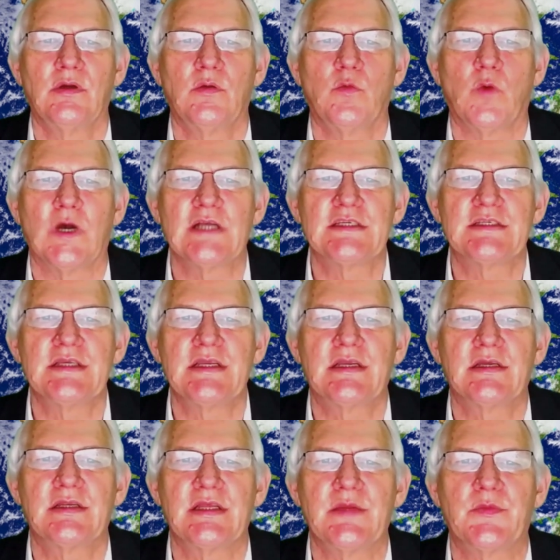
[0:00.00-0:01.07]
Why seek a
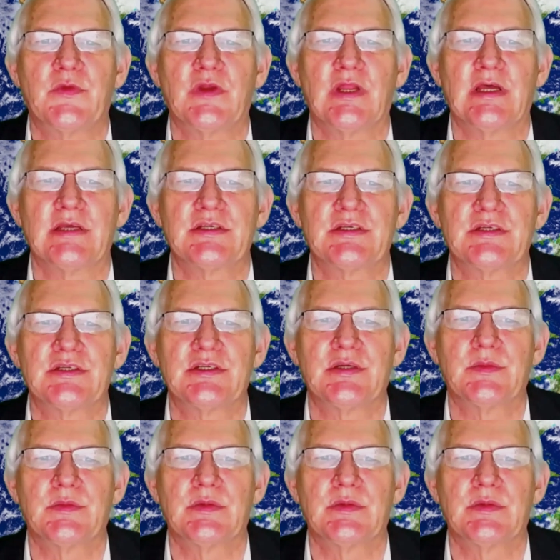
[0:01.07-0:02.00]
deep relationship?